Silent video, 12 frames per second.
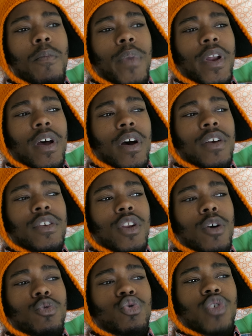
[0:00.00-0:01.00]
But, uh, you
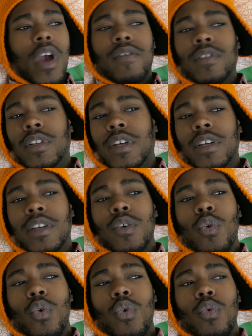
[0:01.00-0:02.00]
know,
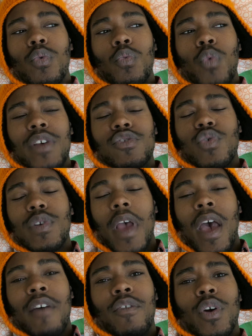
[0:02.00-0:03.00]
traveling Western
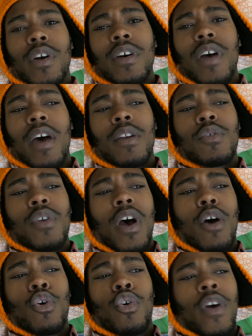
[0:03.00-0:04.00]
Africa, I don't know
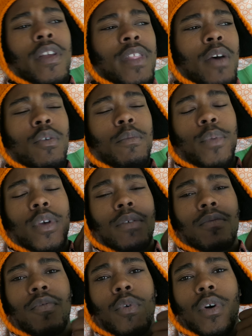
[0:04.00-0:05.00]
how great that would be
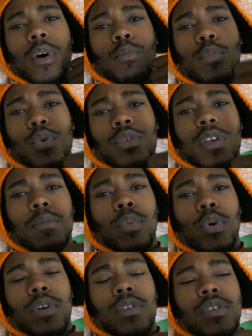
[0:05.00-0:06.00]
for a boosted
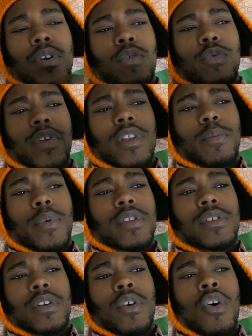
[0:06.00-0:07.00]
board. So it really
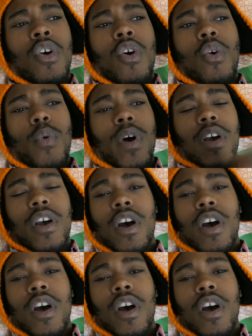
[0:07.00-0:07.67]
depends on what